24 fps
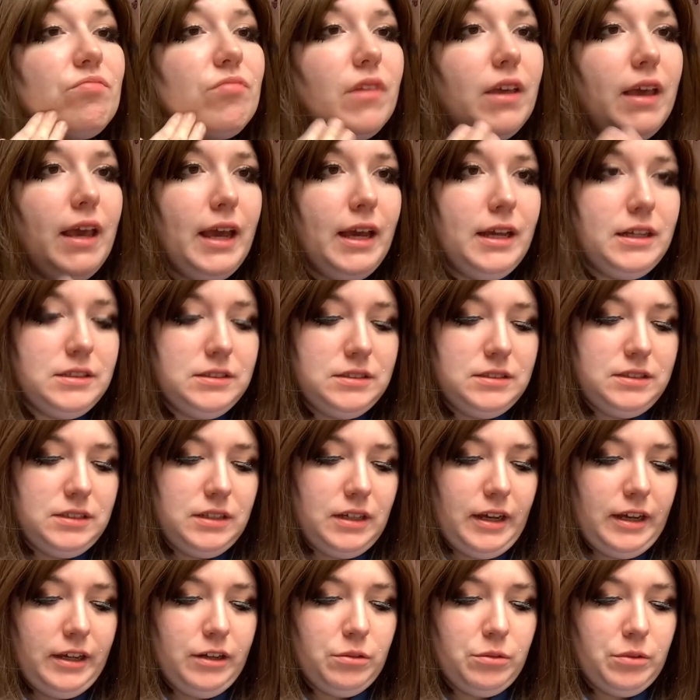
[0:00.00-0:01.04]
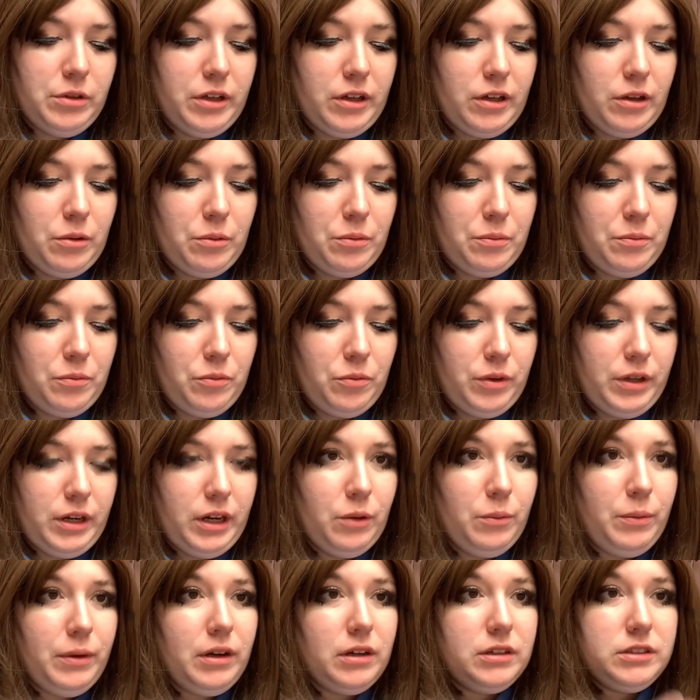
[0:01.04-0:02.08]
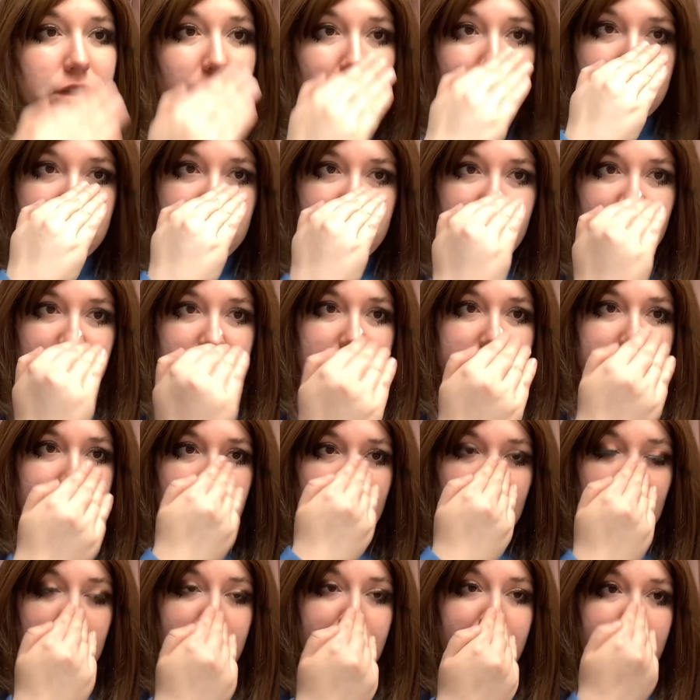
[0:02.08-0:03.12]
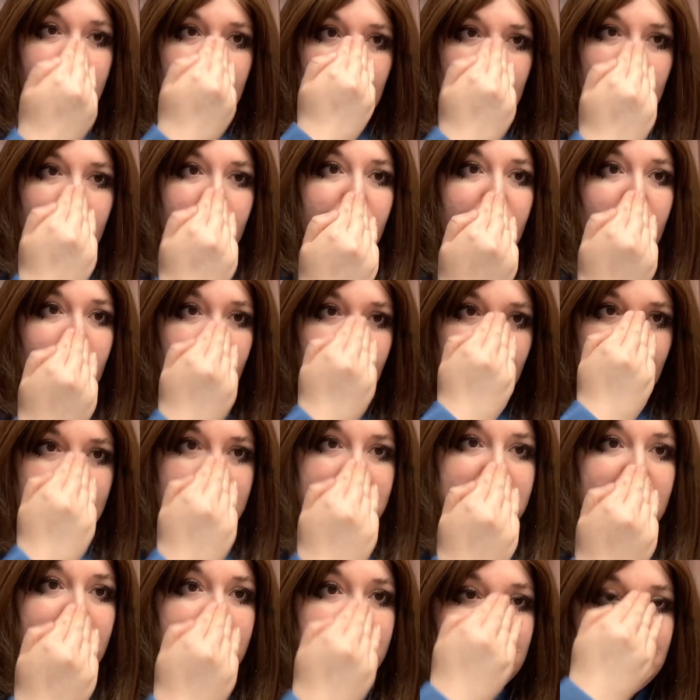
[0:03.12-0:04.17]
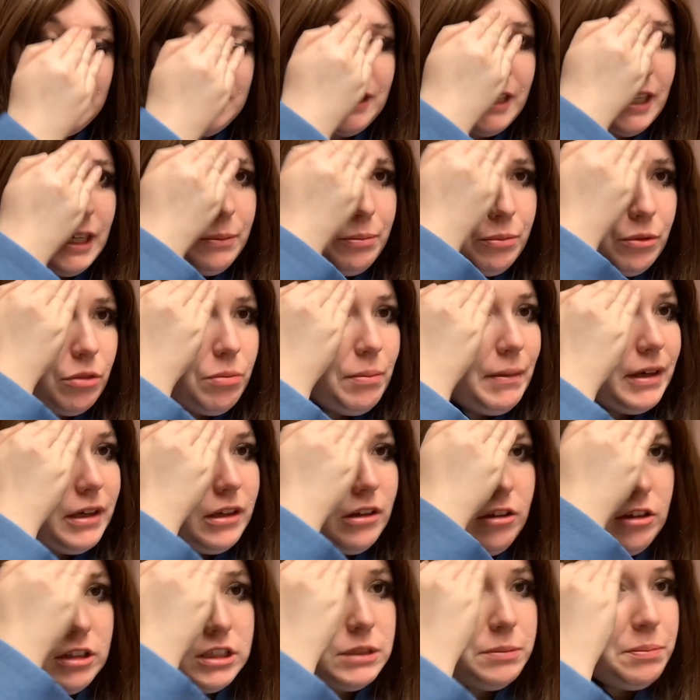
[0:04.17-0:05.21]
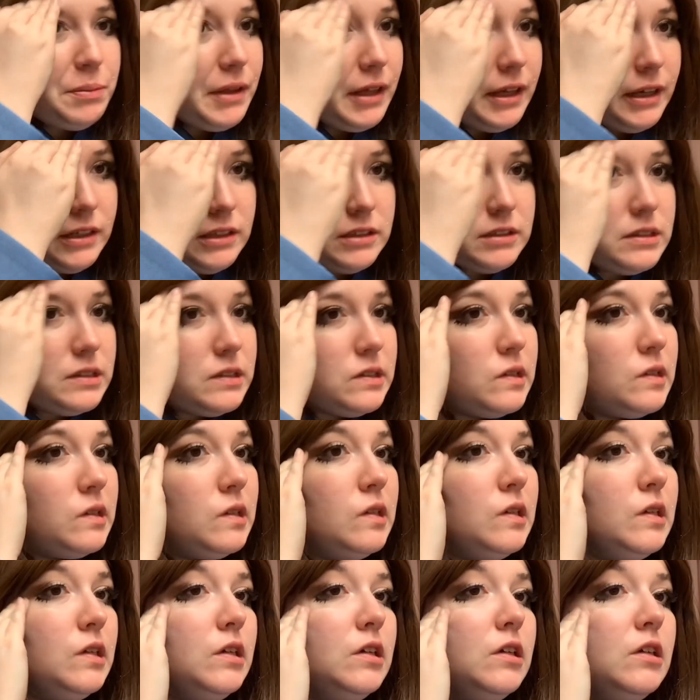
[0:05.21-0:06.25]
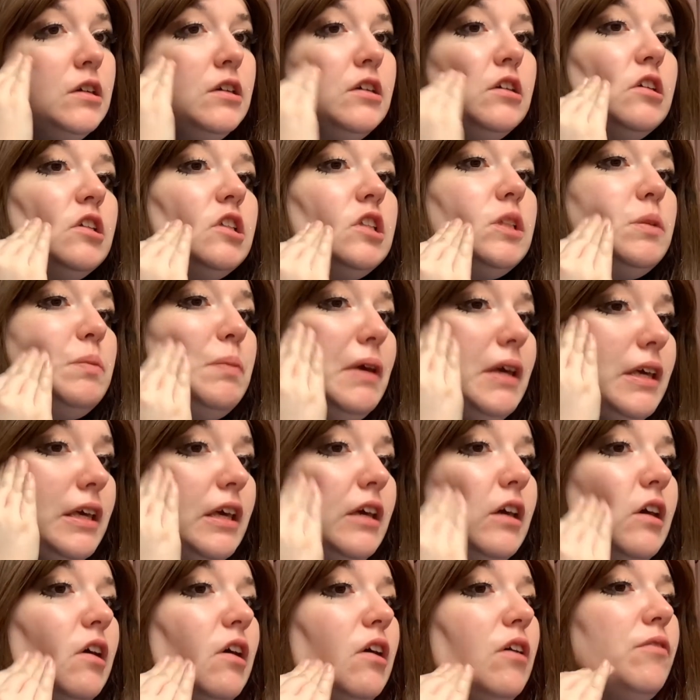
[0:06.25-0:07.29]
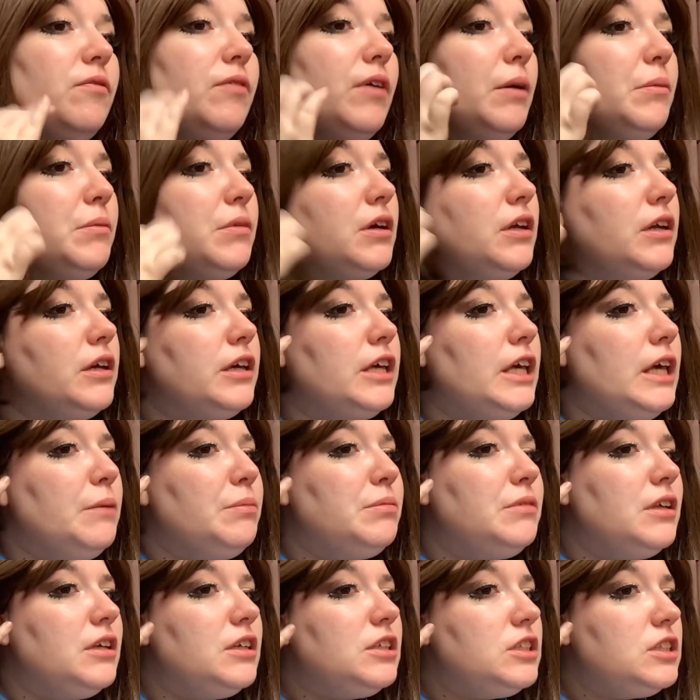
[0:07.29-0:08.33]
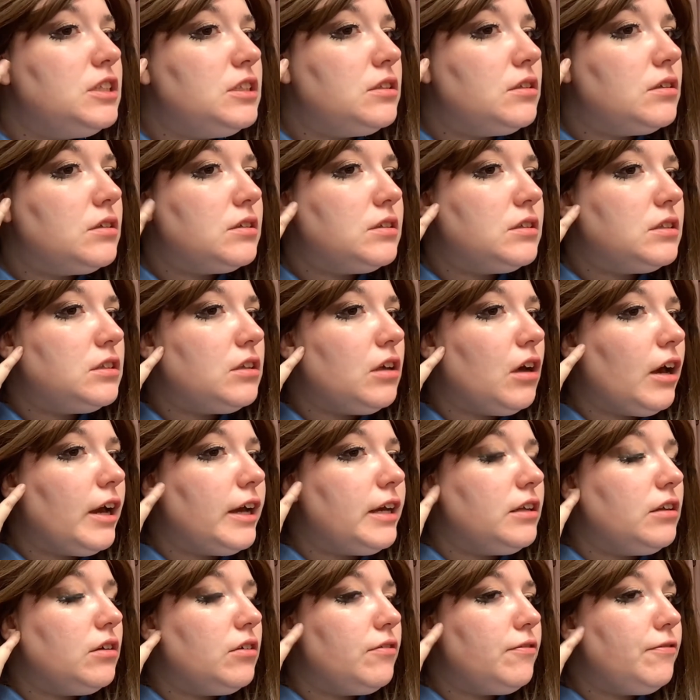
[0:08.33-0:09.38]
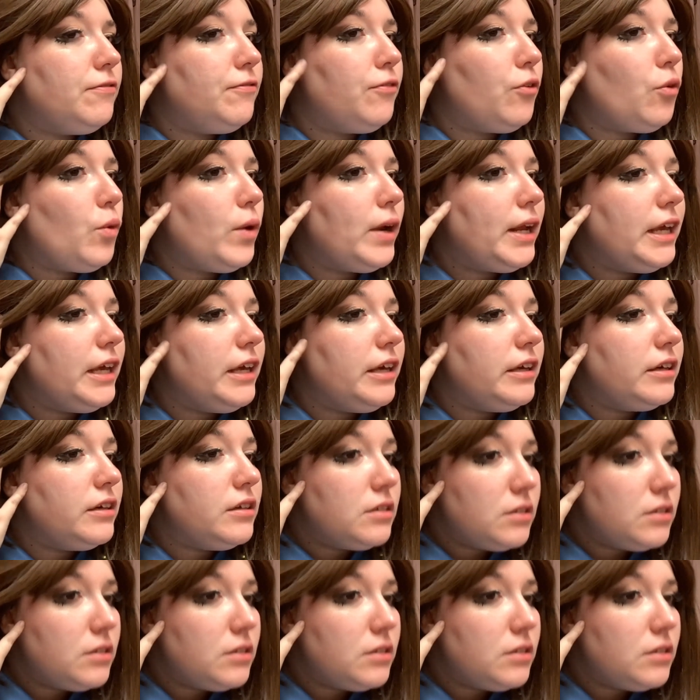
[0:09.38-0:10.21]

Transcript: And I don't know, when I wear double chin tape, I wear facelifting tape with my cosplays. Speaking of, I'm gonna keep this side free